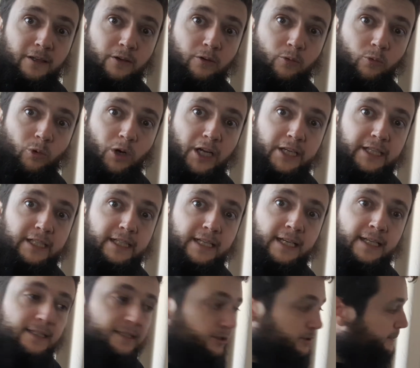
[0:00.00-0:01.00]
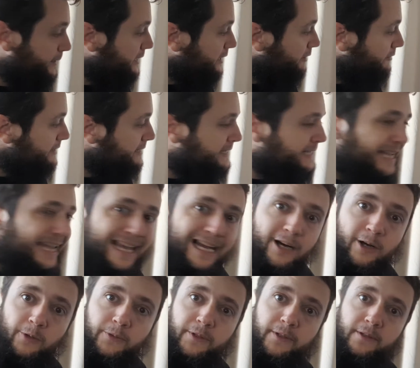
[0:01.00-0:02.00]
1 in x, it'll be going
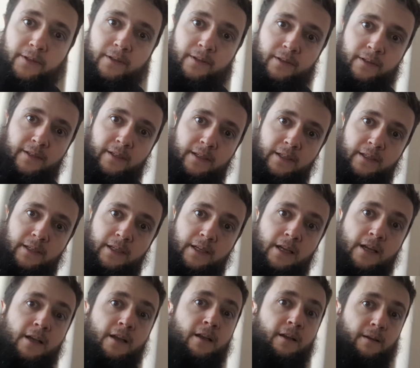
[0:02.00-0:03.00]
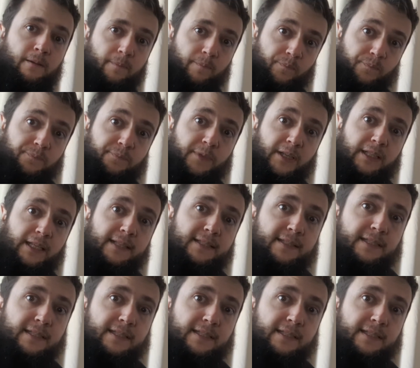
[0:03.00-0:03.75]
down. But let's